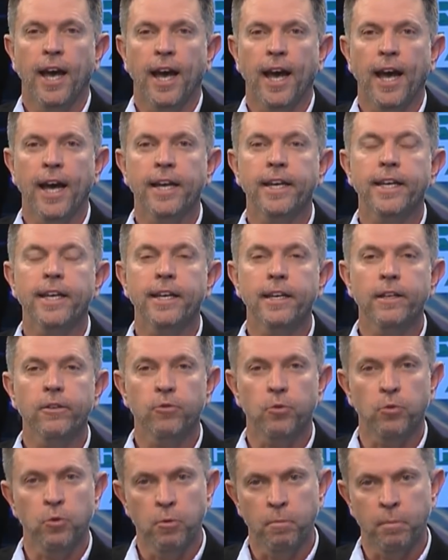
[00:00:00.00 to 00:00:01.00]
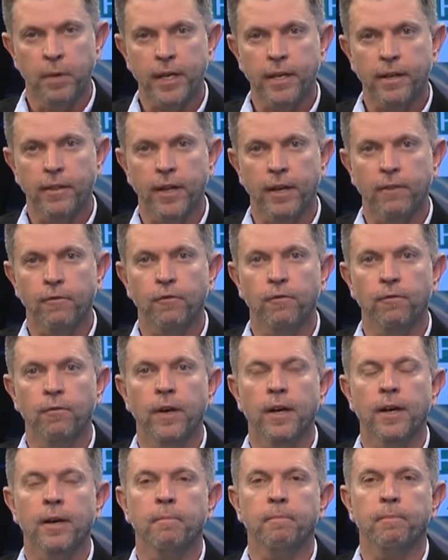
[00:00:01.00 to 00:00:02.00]
And it is rumored that
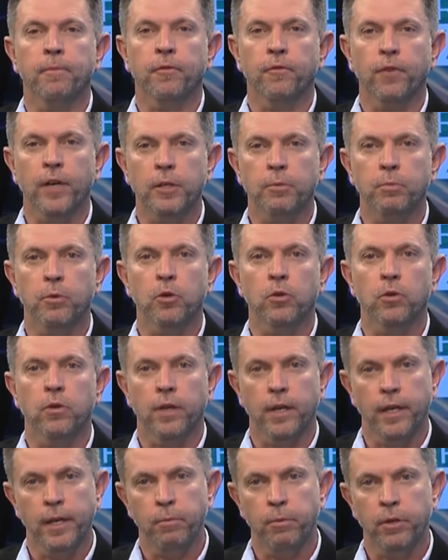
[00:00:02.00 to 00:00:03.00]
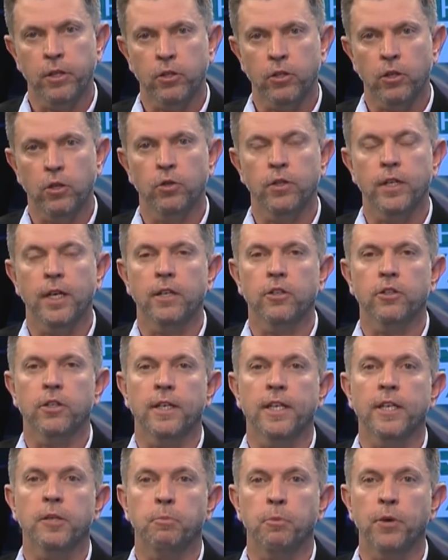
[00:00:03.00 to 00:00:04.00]
Facebook, or the Libra
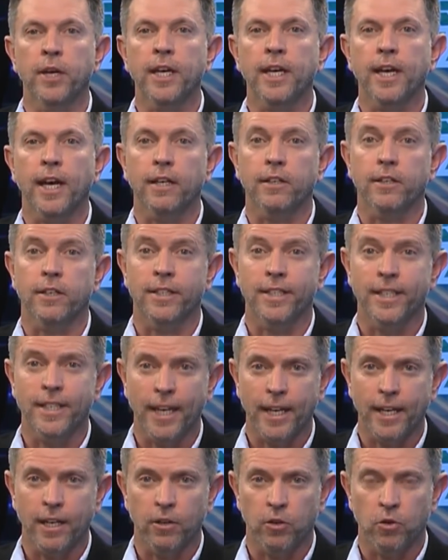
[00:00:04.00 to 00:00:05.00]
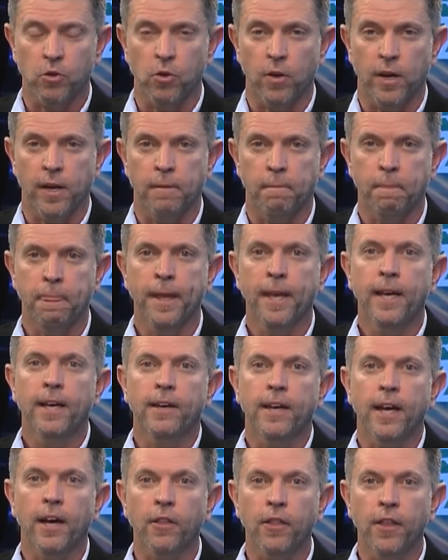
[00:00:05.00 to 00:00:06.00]
Association, is bringing out a second coin.
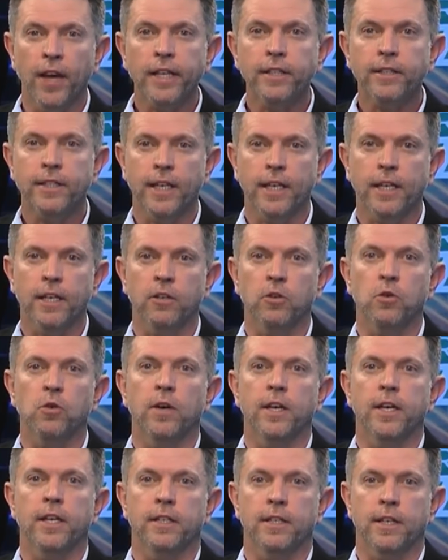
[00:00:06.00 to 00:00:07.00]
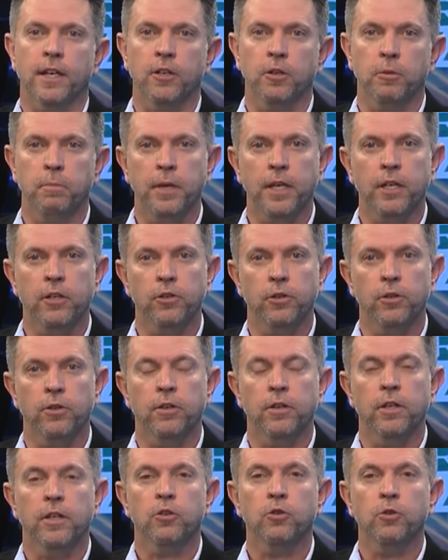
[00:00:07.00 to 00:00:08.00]
Now, that second coin is going to be
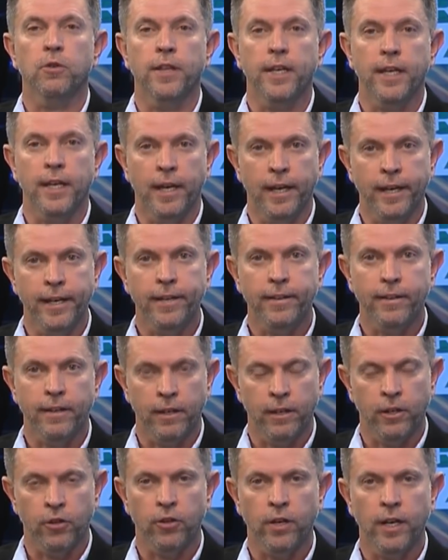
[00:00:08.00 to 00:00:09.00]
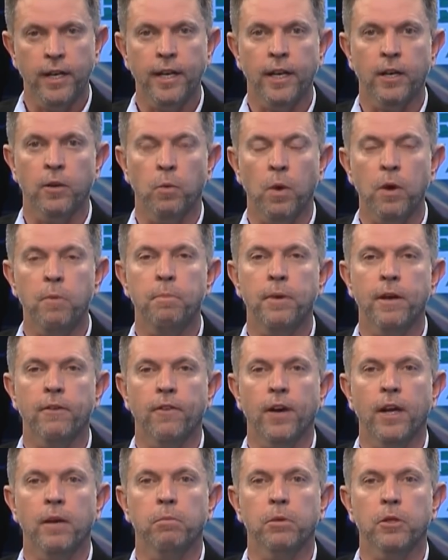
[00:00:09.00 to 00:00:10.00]
issued to the elite initially, and it won't be
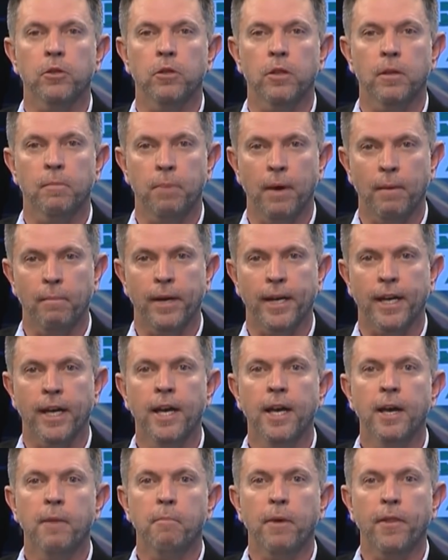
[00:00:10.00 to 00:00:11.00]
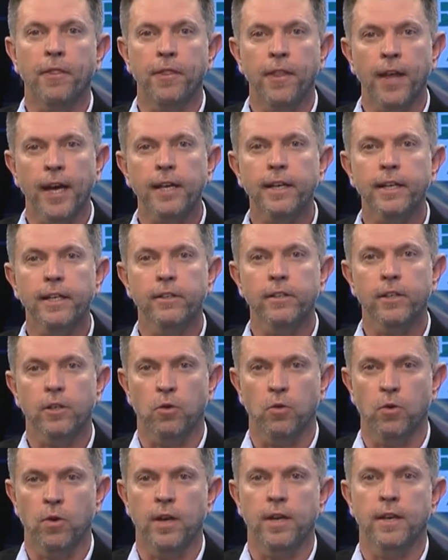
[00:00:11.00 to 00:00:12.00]
available to the public. But that is a
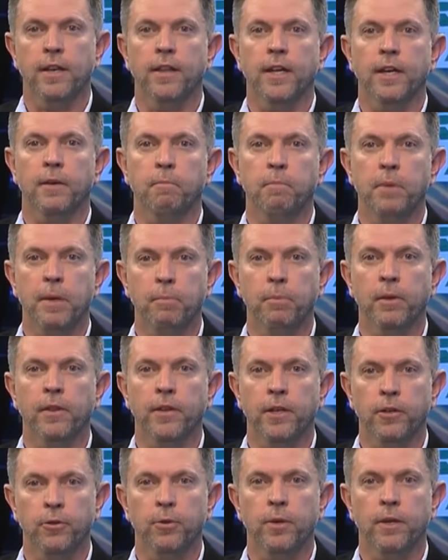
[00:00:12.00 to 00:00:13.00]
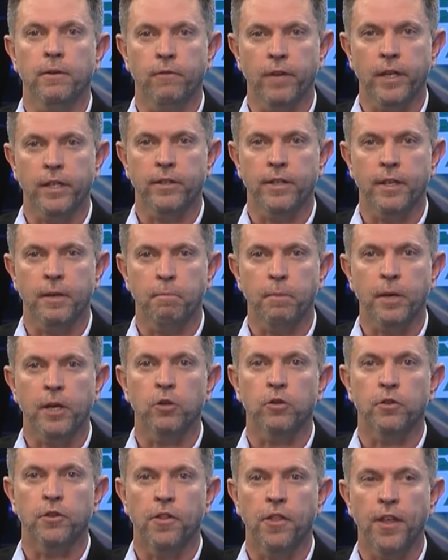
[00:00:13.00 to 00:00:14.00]
coin that people need to invest in,
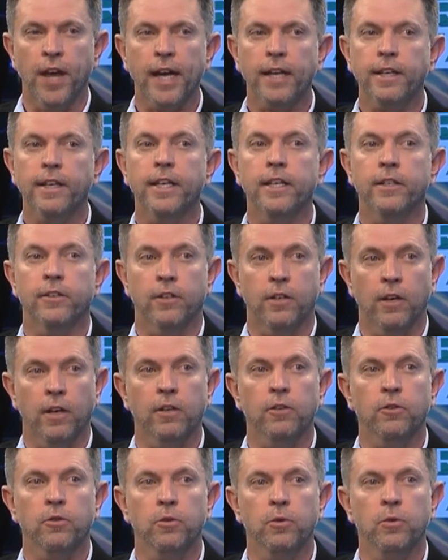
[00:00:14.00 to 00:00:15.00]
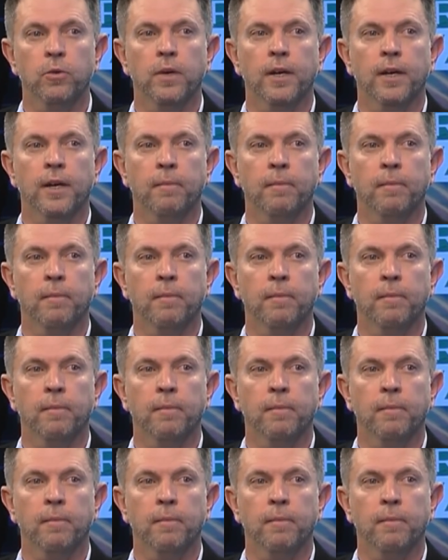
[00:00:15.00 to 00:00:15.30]
because that is going to